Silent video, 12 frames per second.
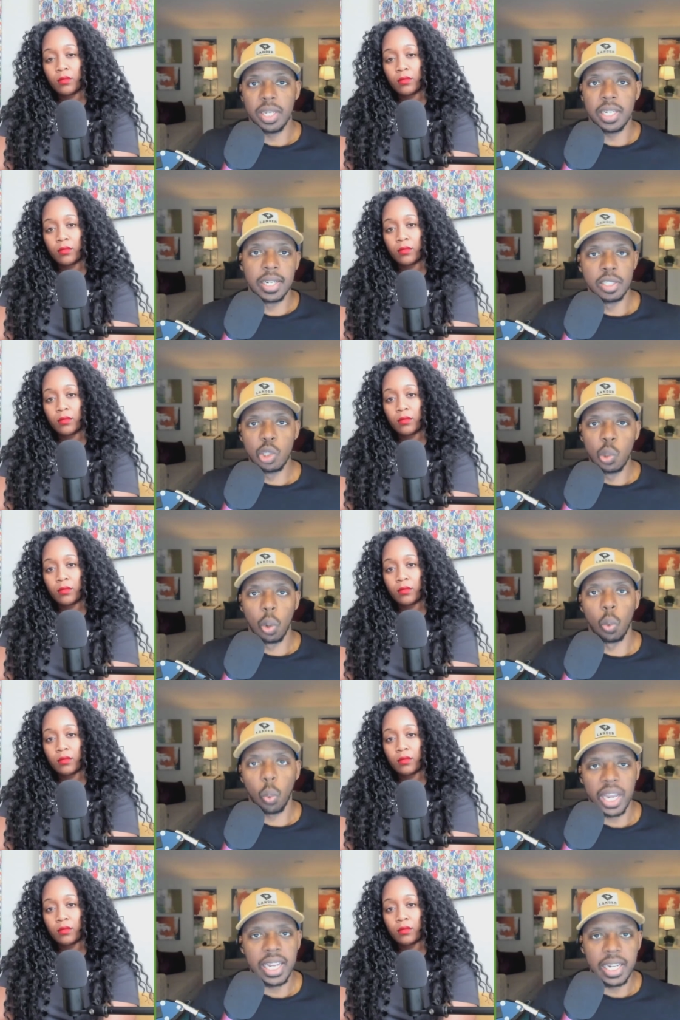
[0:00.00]
Speaker 1: because you
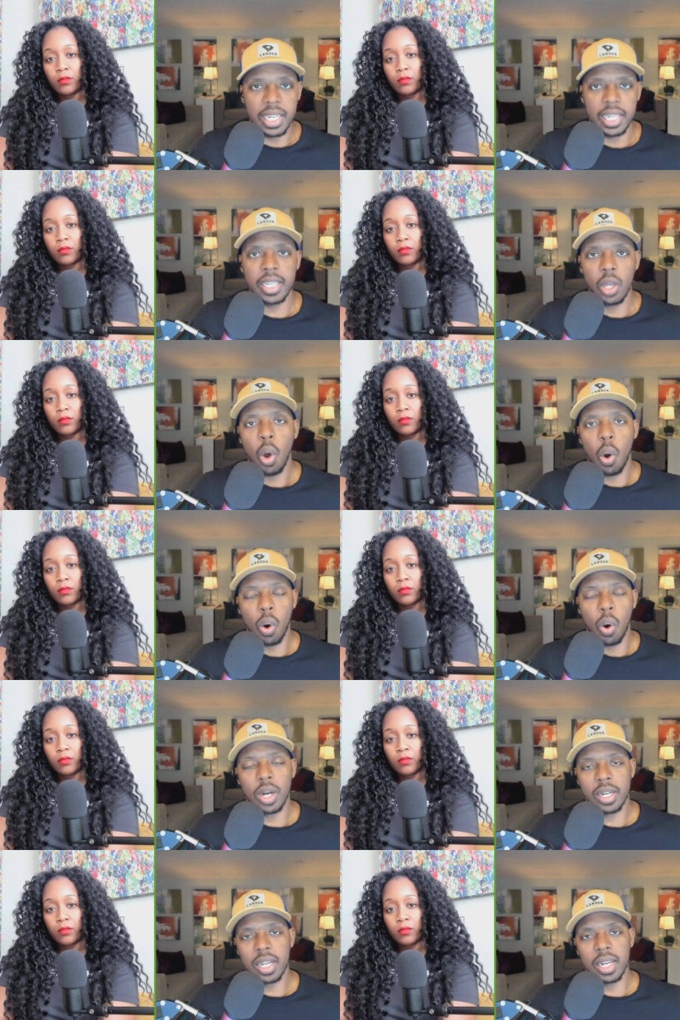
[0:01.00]
were waiting
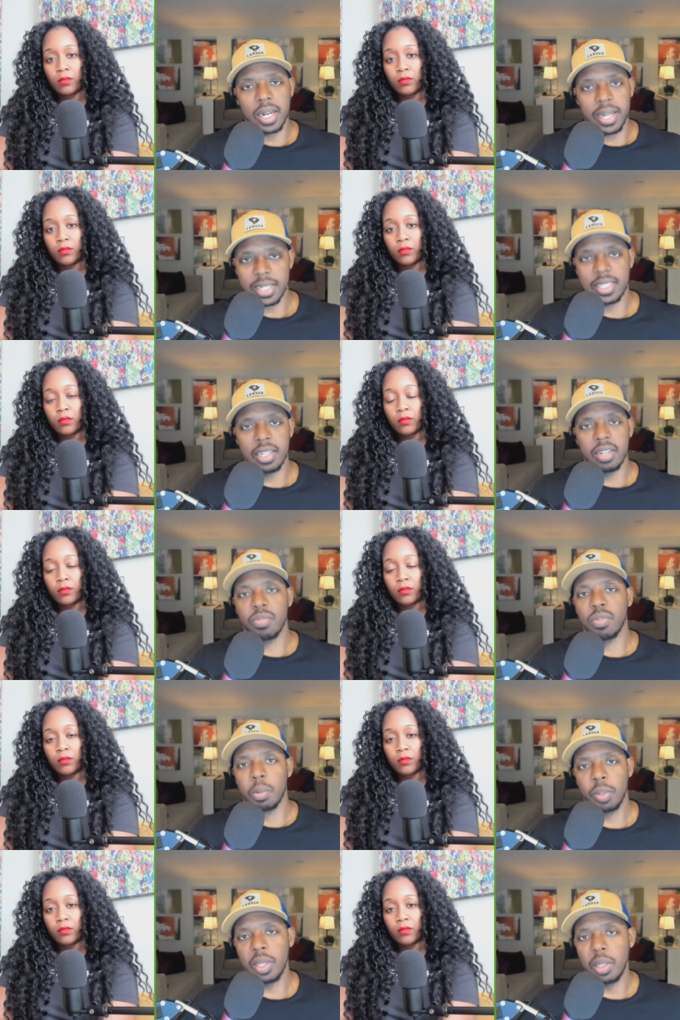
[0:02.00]
on collecting
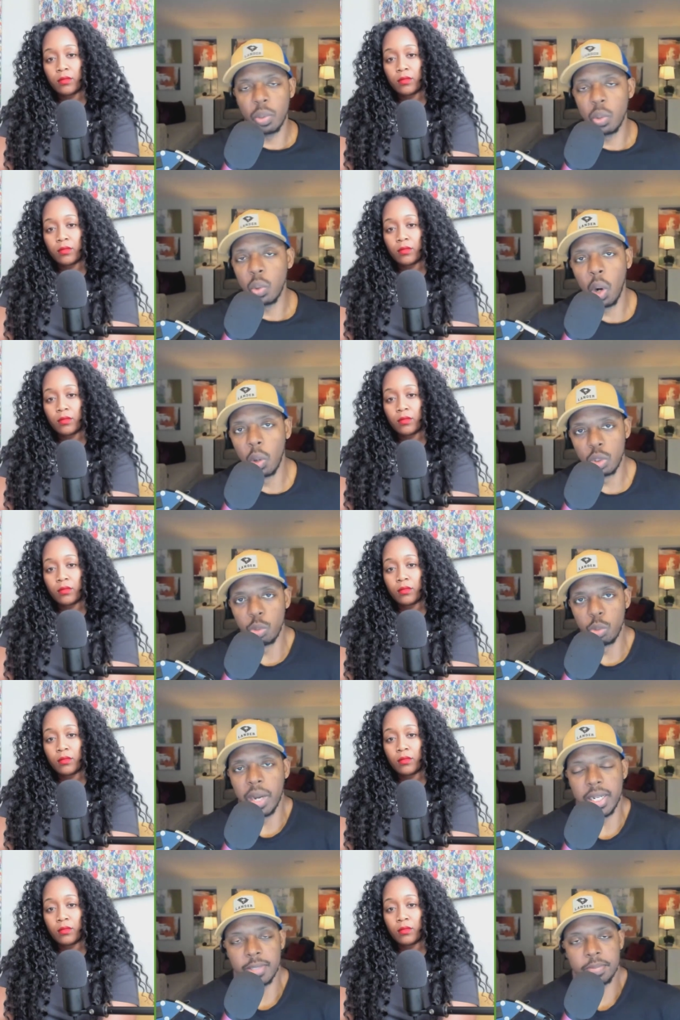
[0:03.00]
from people who owed
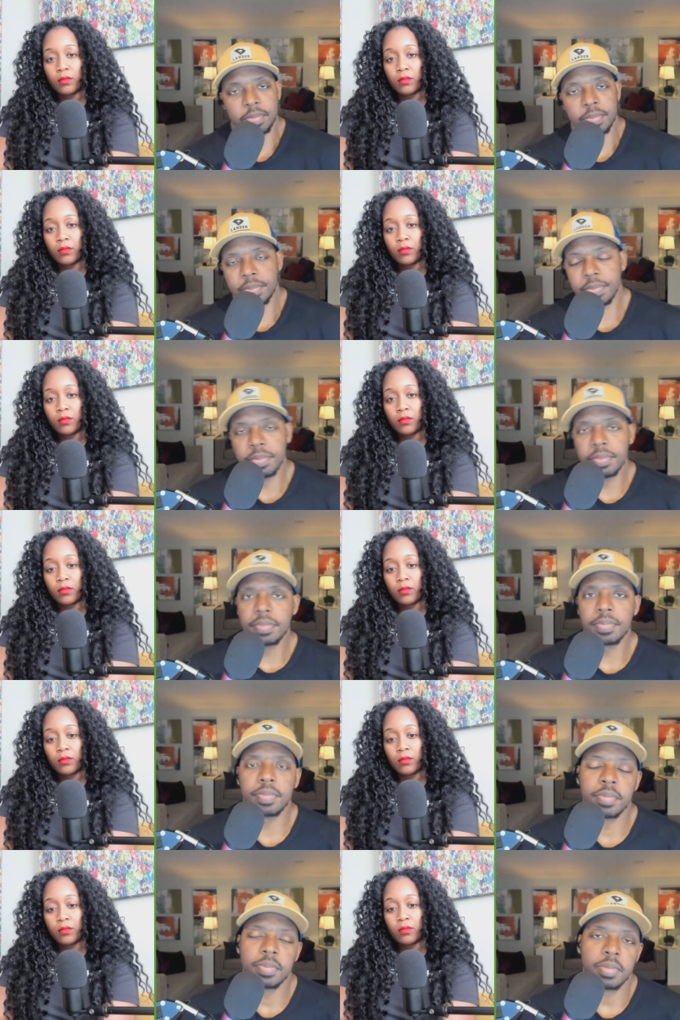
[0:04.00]
you money
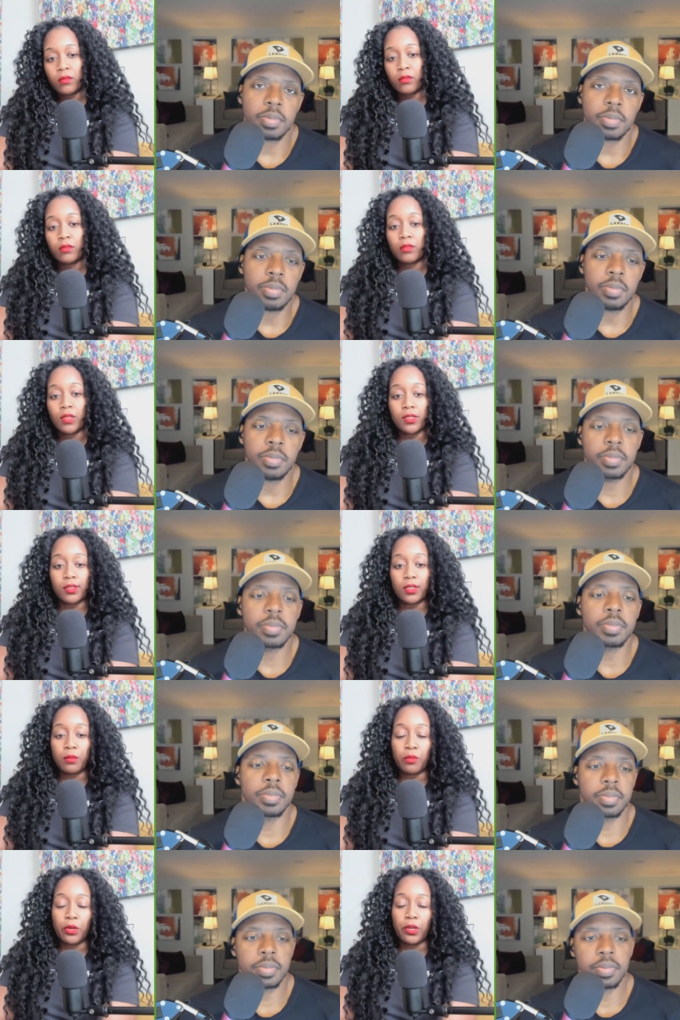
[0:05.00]

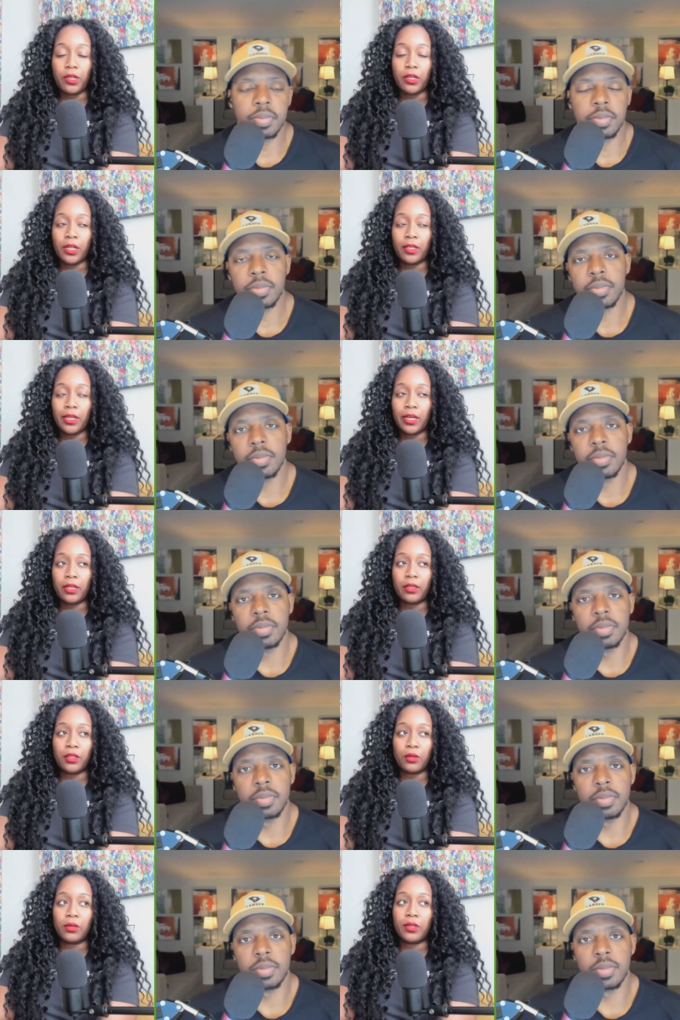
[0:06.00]
Speaker 2: that's a good point. I think
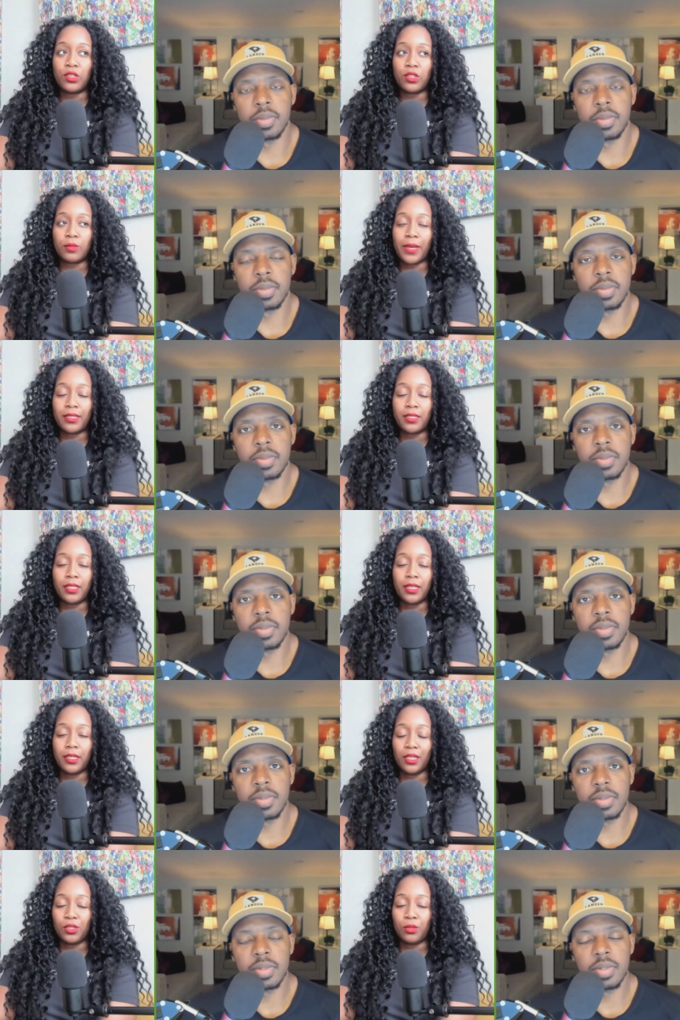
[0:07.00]
another one, just back
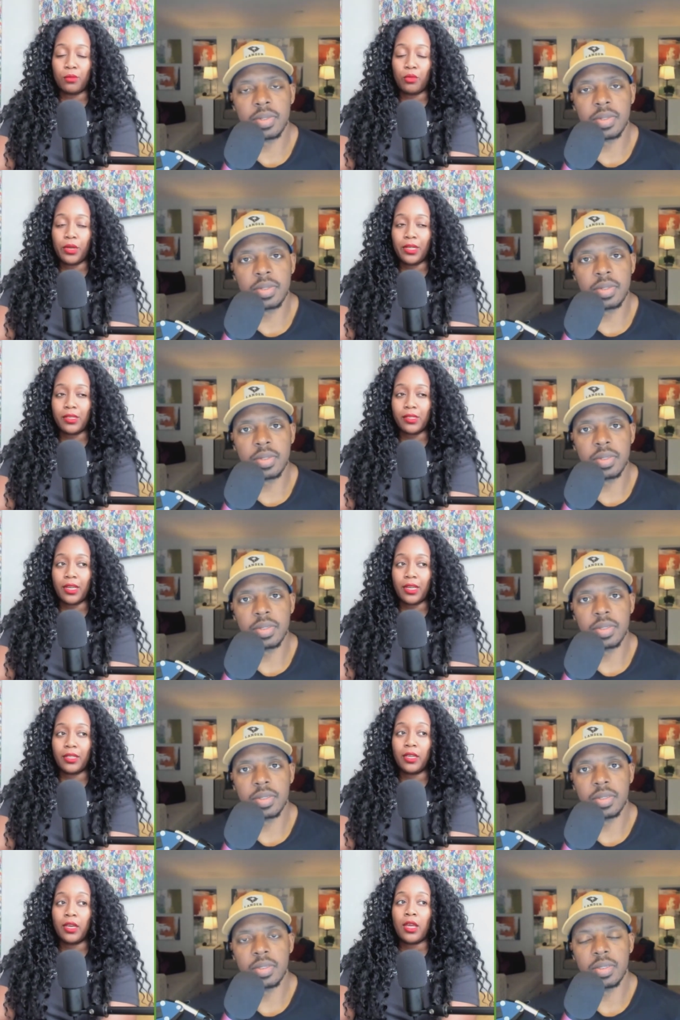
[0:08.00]
to the ignition point, is
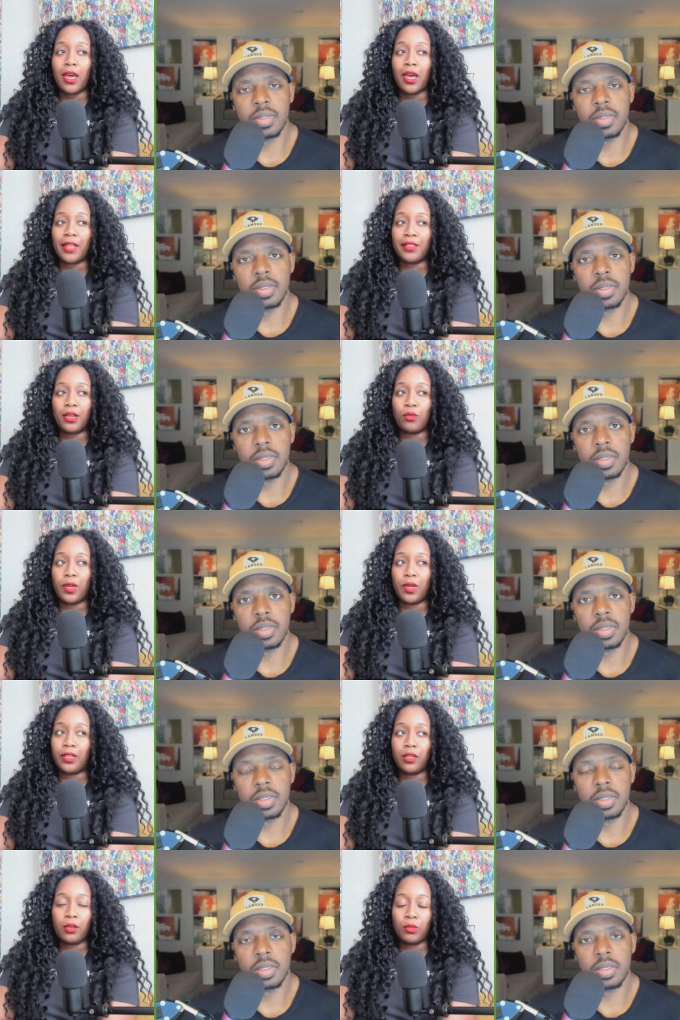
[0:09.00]
that I think
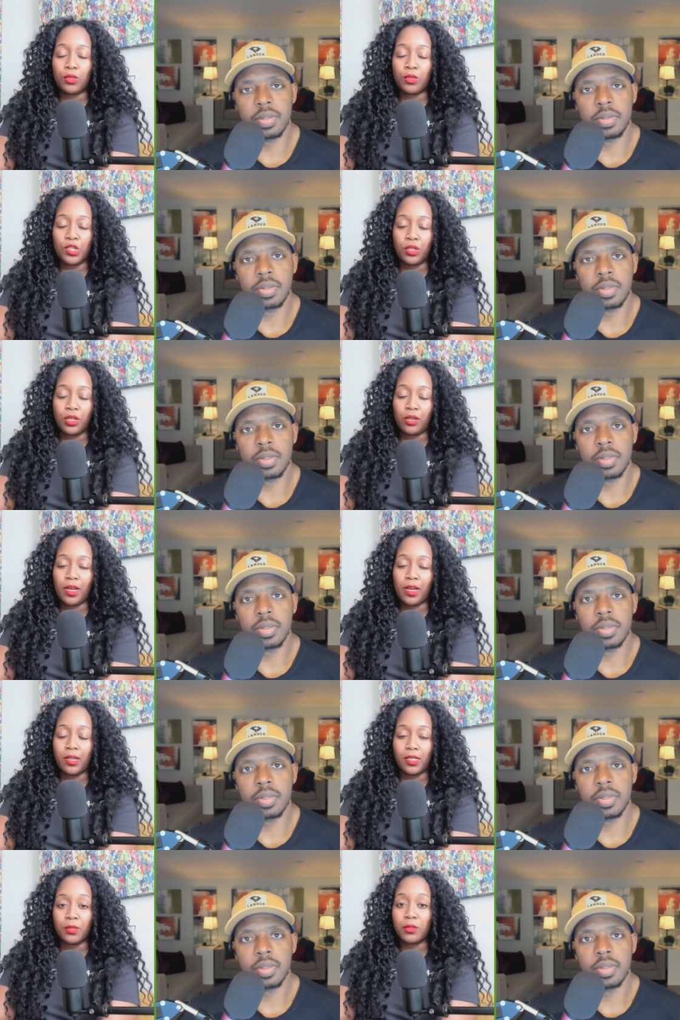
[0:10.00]
when it was originally created